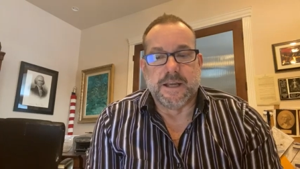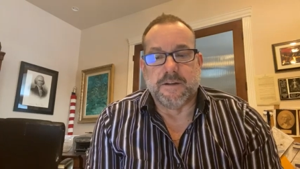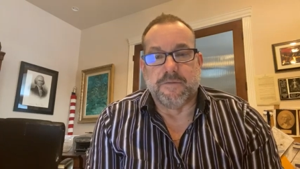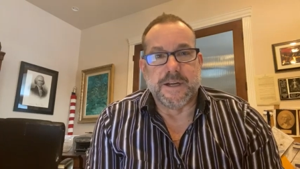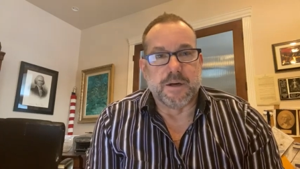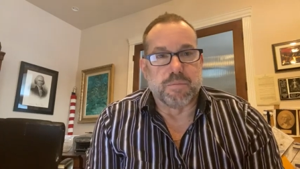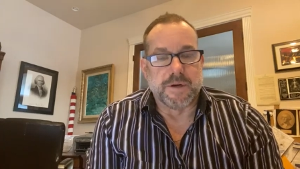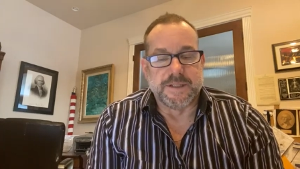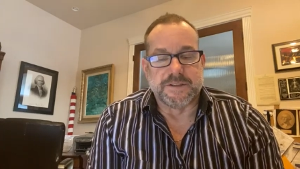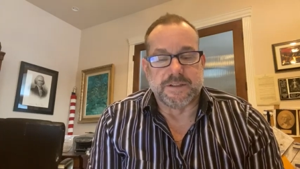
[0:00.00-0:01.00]
and
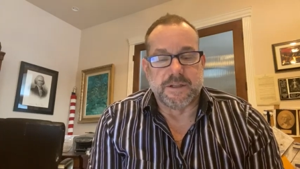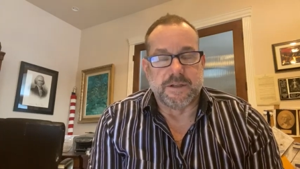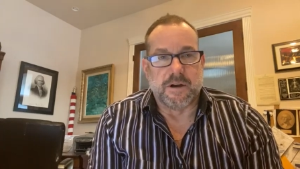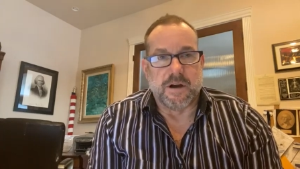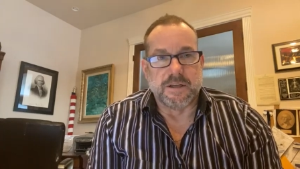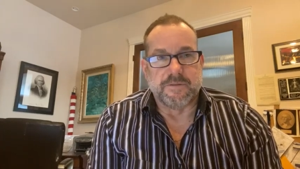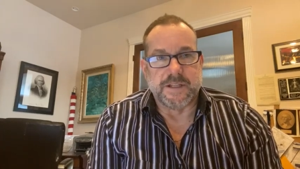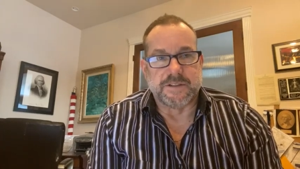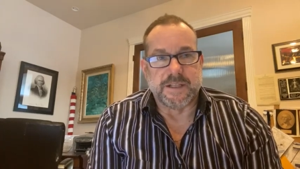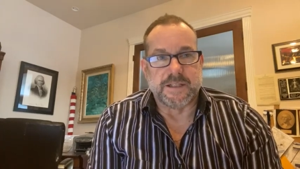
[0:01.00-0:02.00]
fingerprints and all of
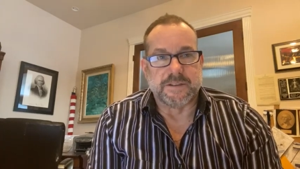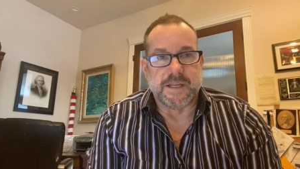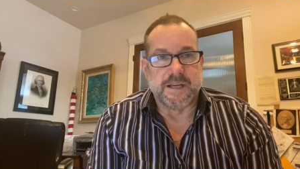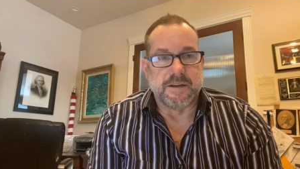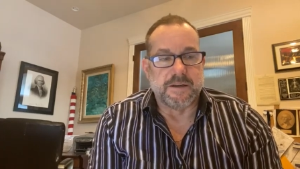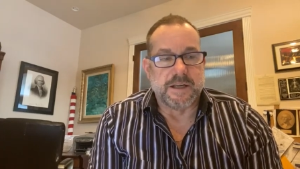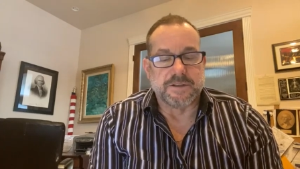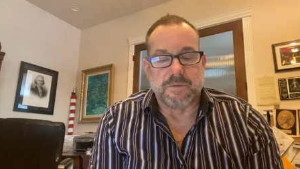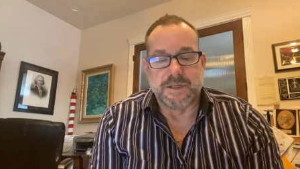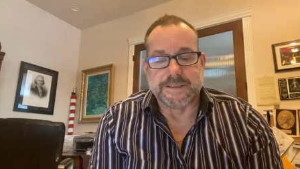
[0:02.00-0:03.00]
these things, and
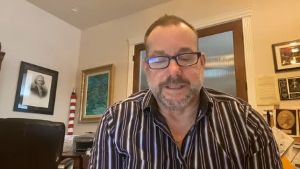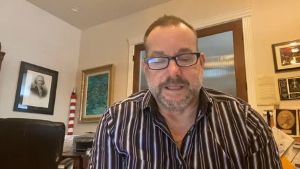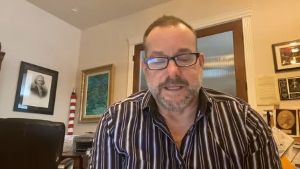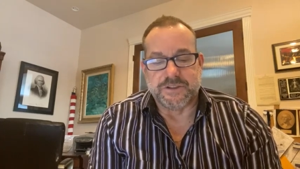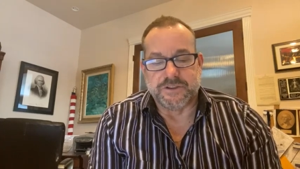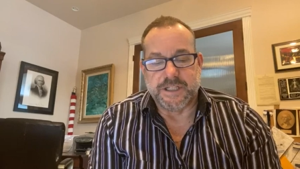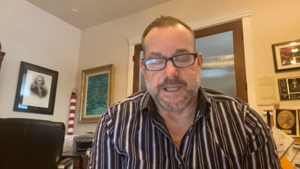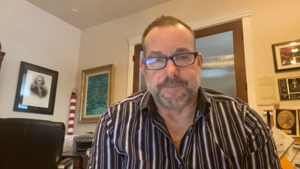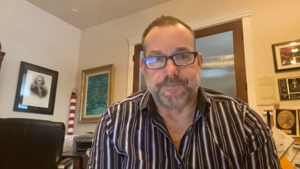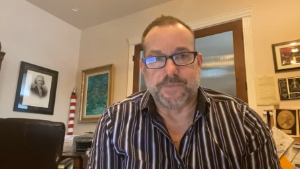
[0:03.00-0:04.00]
as well as the
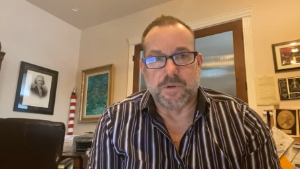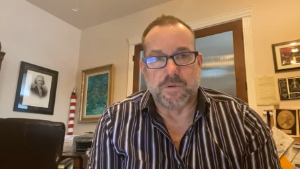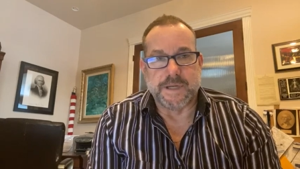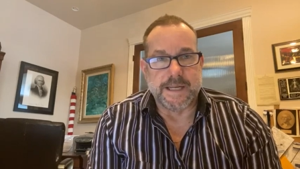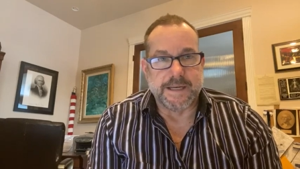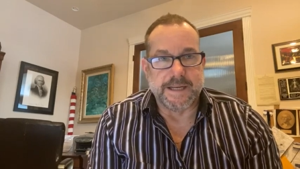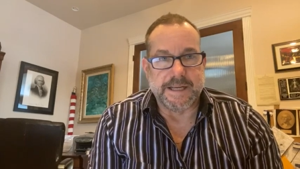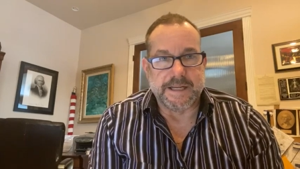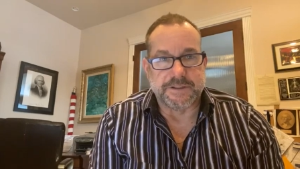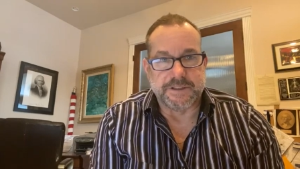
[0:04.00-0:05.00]
ESG. We'll get into
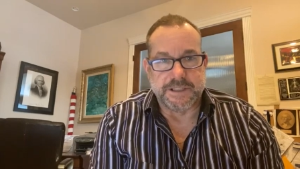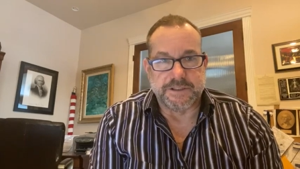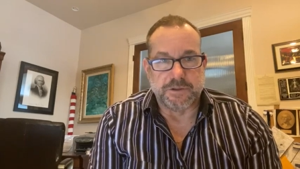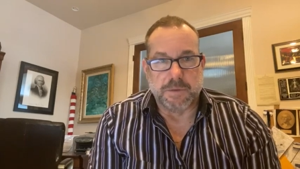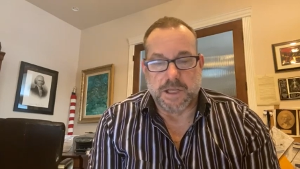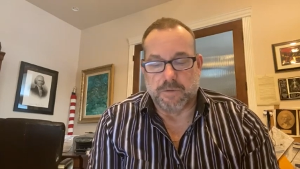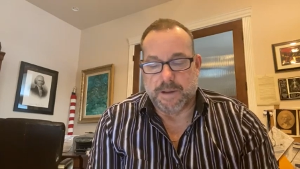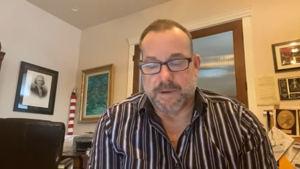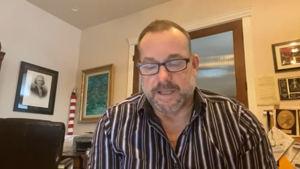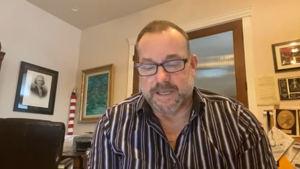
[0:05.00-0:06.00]
ESG too, by the
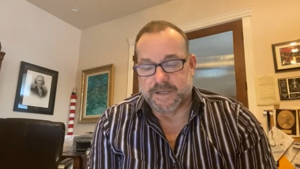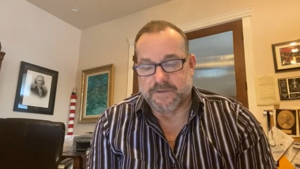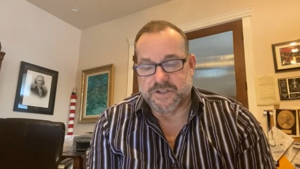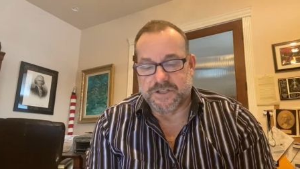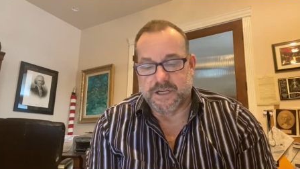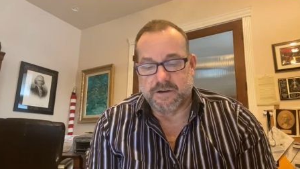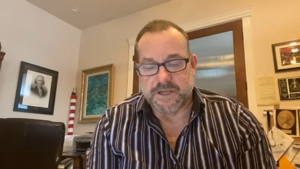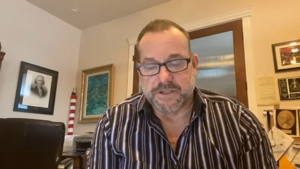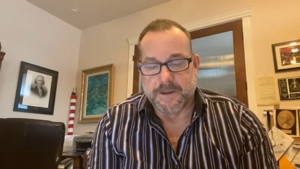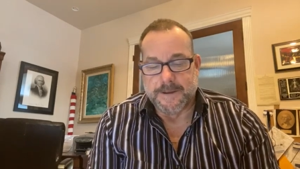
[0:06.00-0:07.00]
way, by the end of this
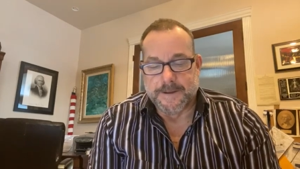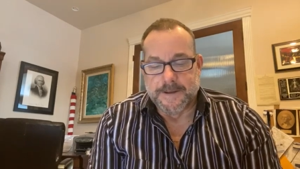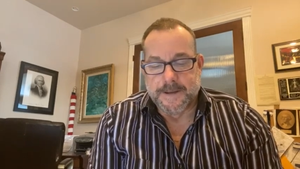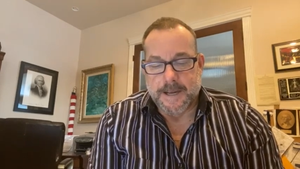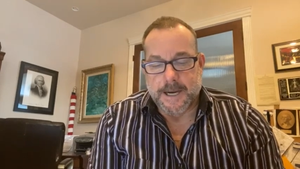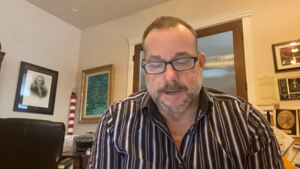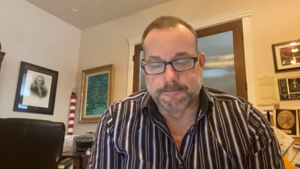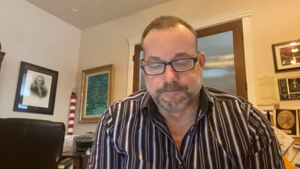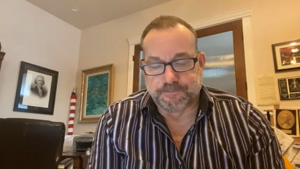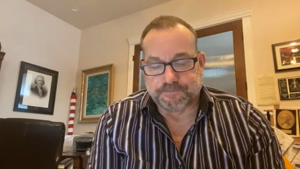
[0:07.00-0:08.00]
series.
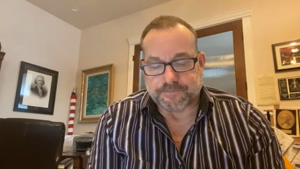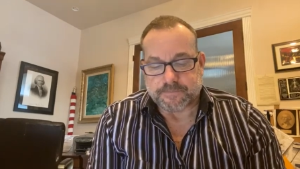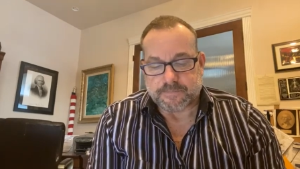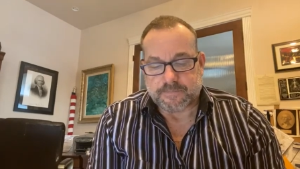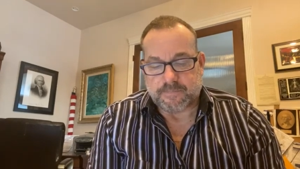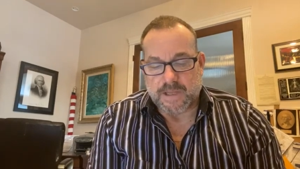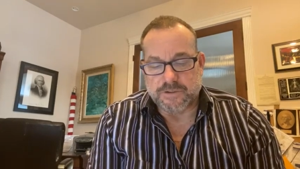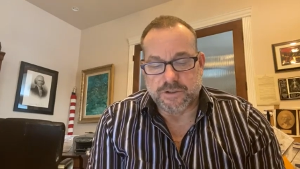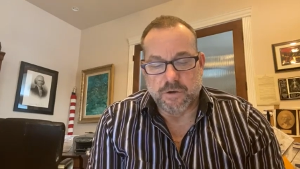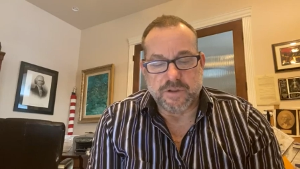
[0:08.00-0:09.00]
Um,
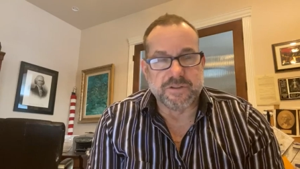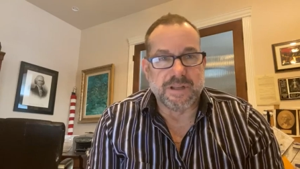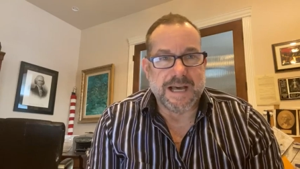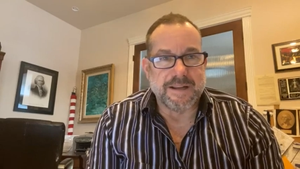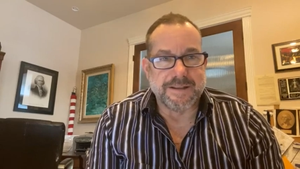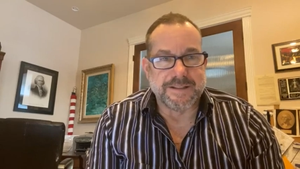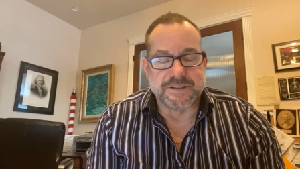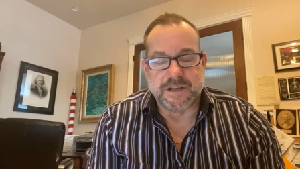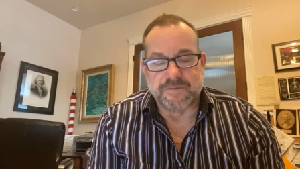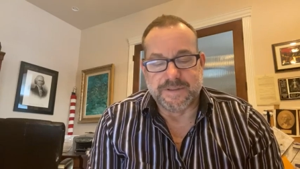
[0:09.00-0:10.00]
so there's a lot of this
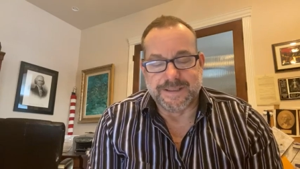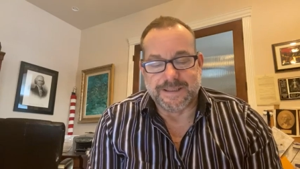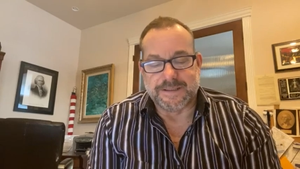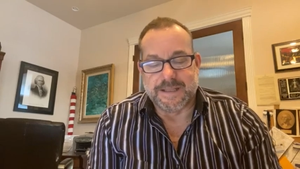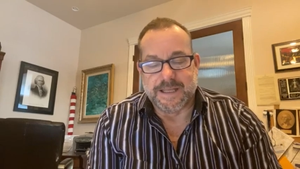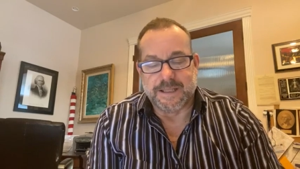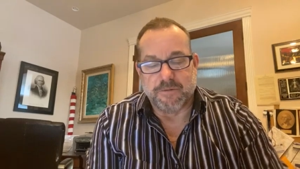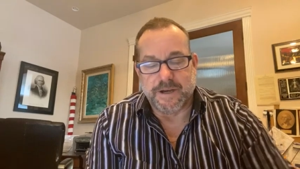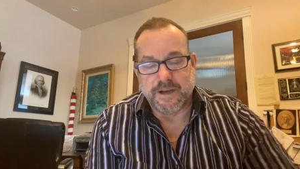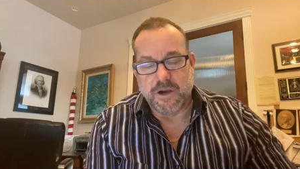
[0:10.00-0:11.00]
stuff in this thing
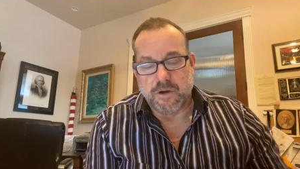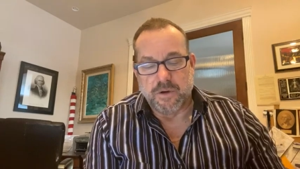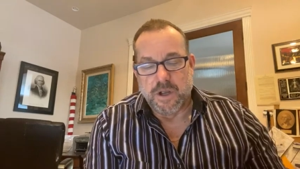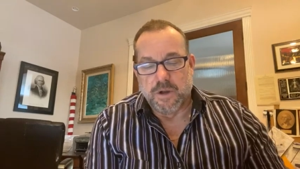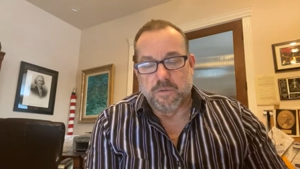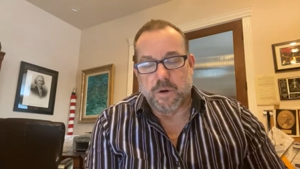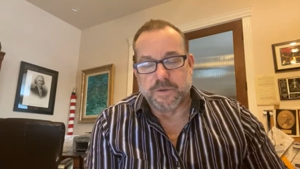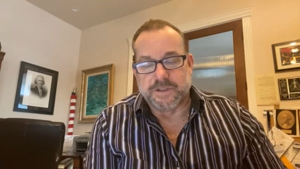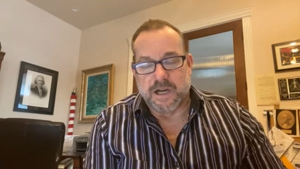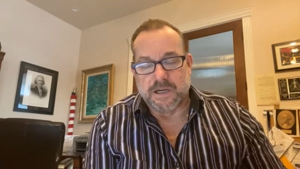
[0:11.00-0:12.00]
that we know where
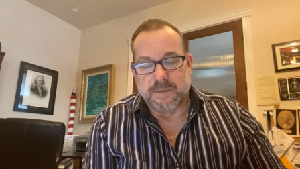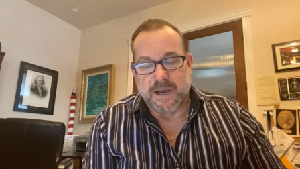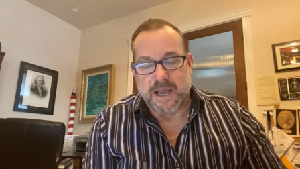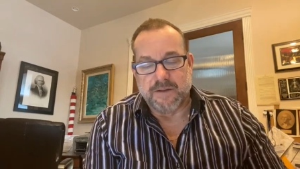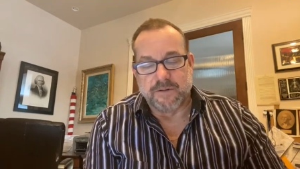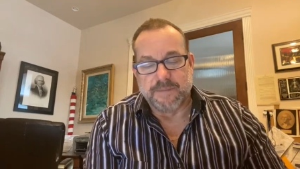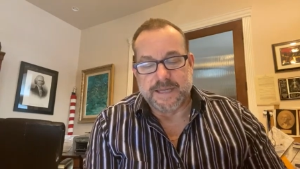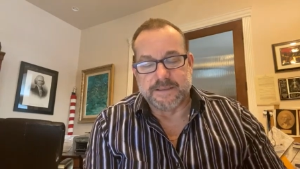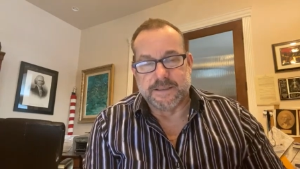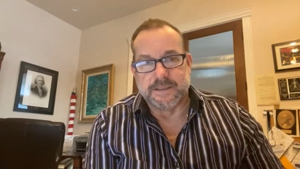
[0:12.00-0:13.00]
we talk about
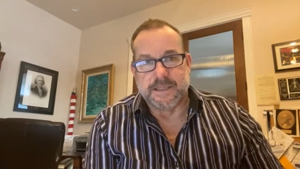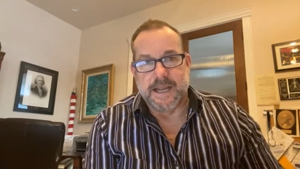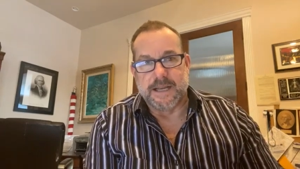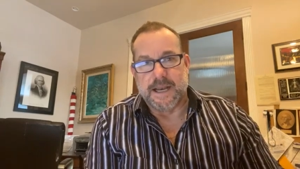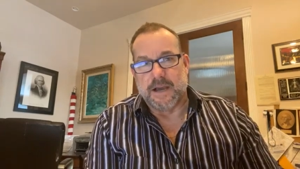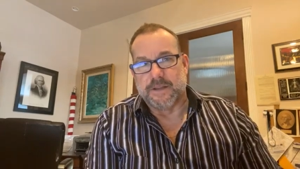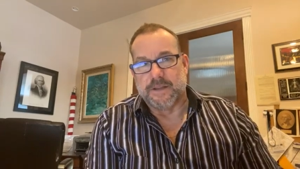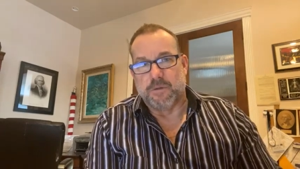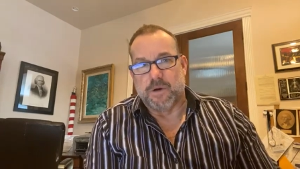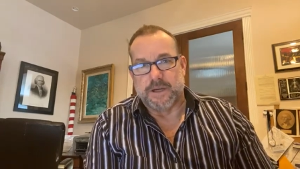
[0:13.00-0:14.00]
ivermectin and how
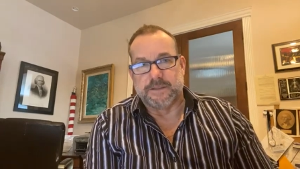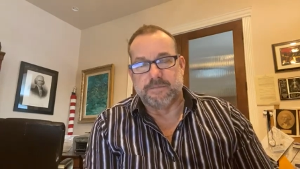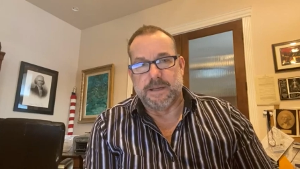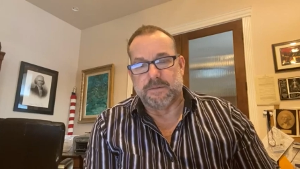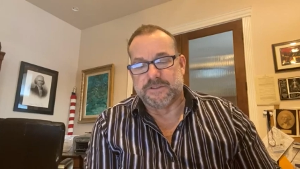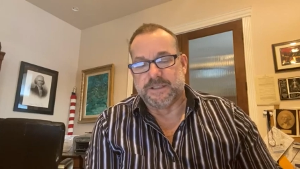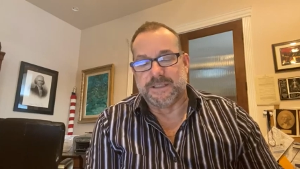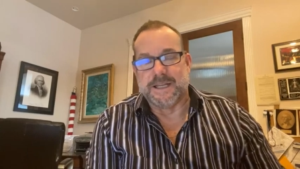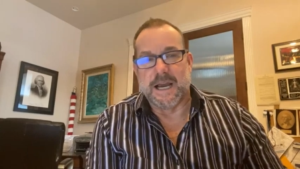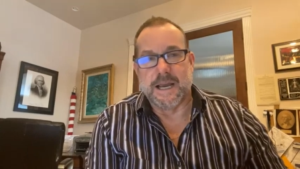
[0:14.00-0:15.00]
they wanted to be able to
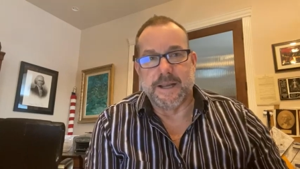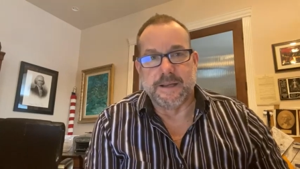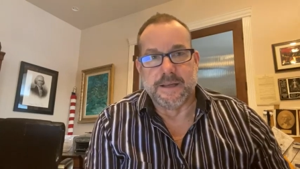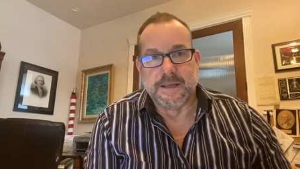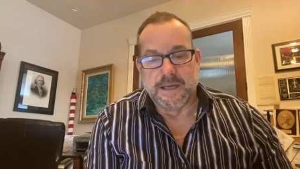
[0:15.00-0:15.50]
deny